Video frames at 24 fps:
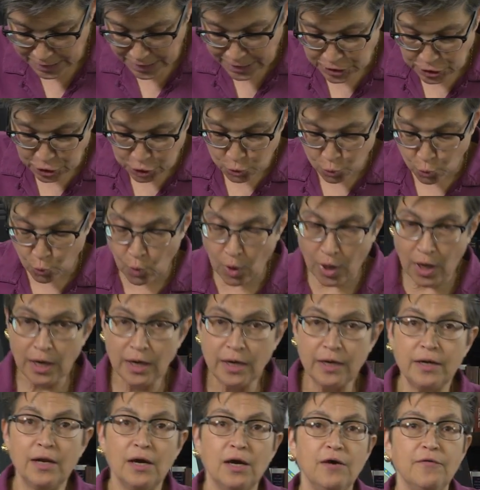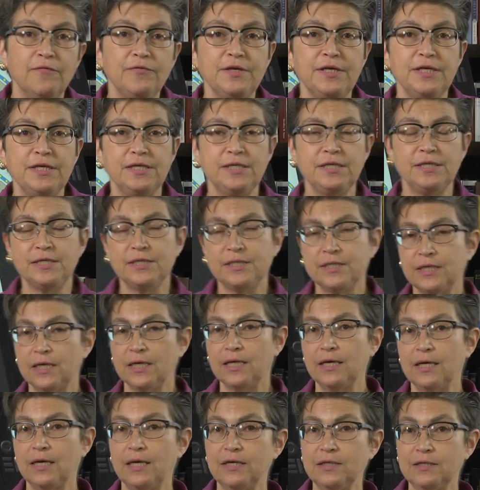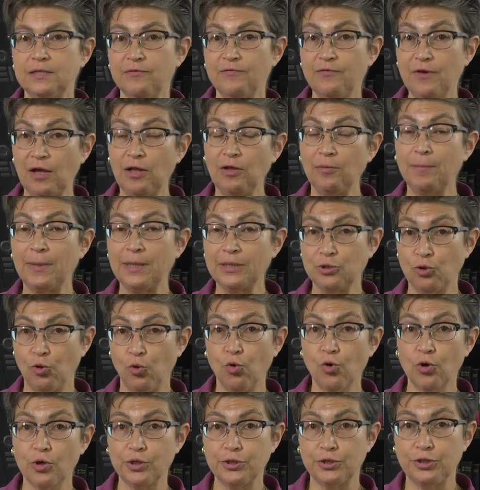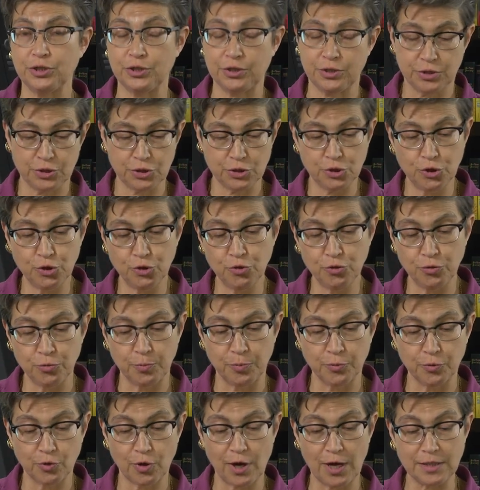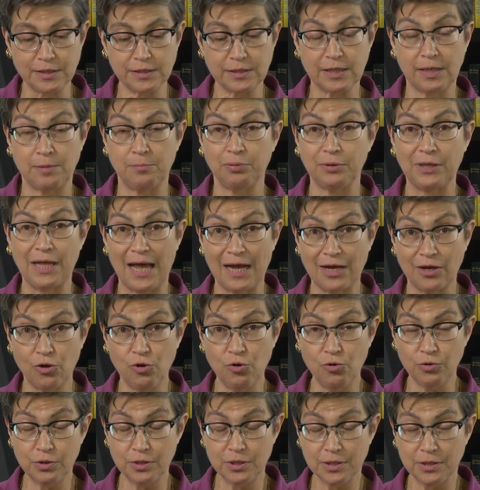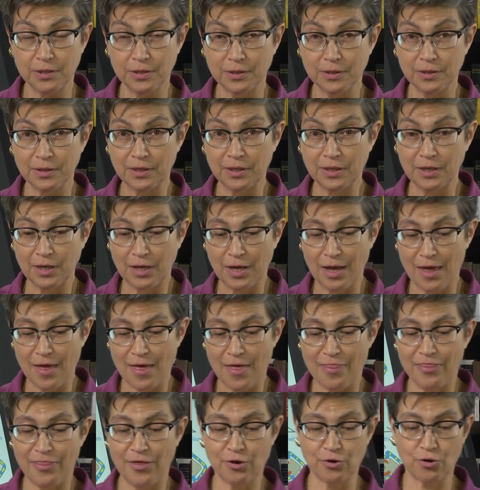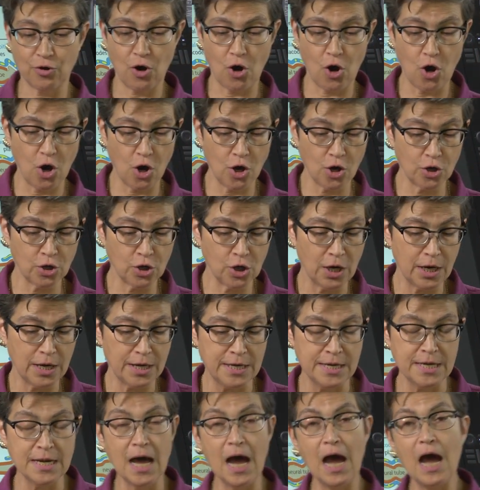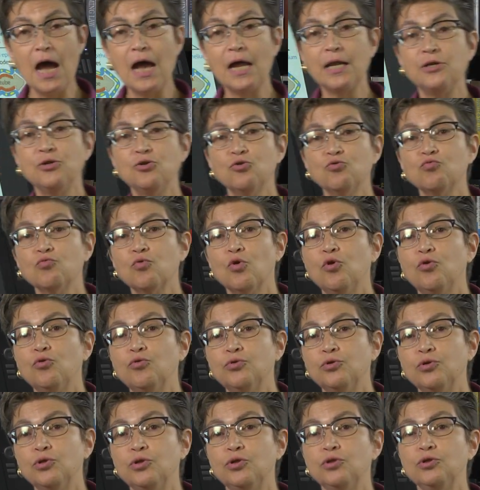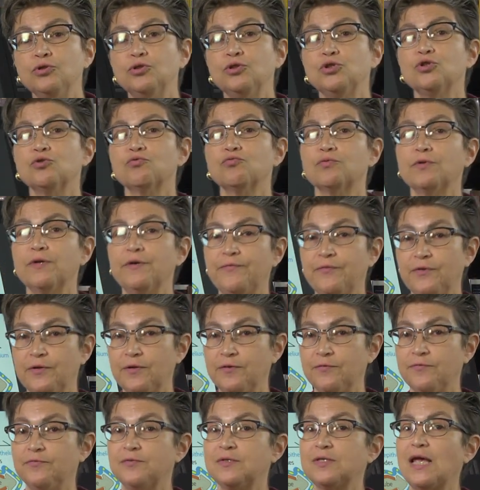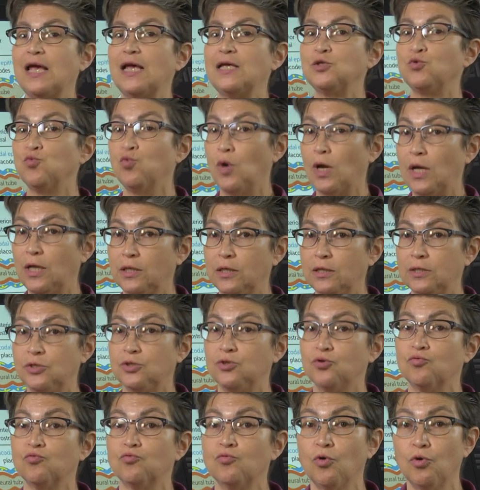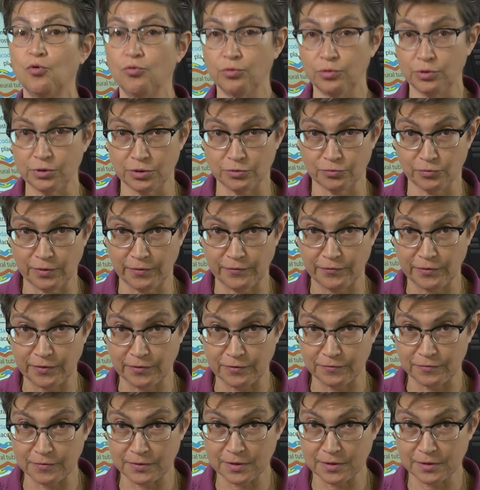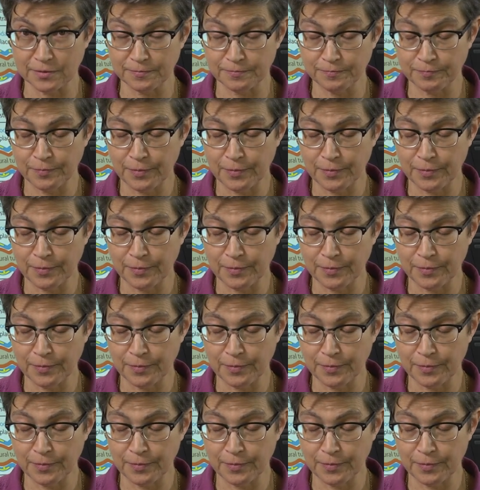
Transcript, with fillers: each one of these developmental origins, tube, crest, and placode. There are non-neuronal derivatives as well as neuronal derivatives.